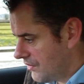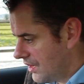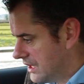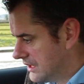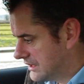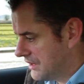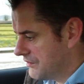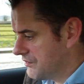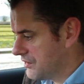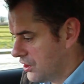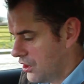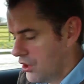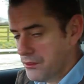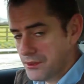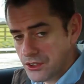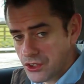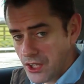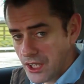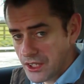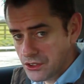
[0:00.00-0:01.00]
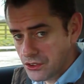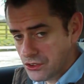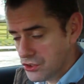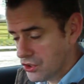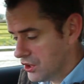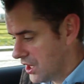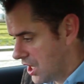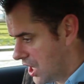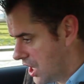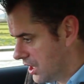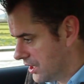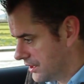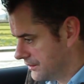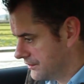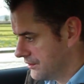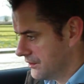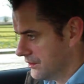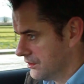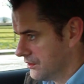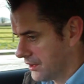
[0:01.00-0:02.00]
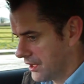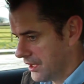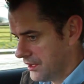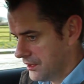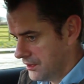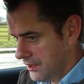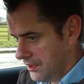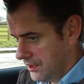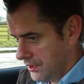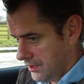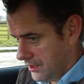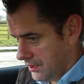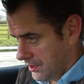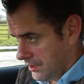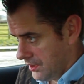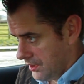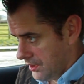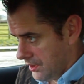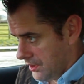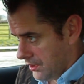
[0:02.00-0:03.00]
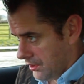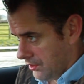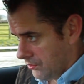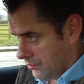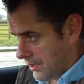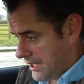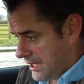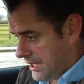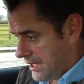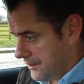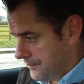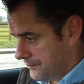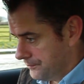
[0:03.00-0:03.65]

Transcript: let's give it a go with the traction control on. Okay, ready?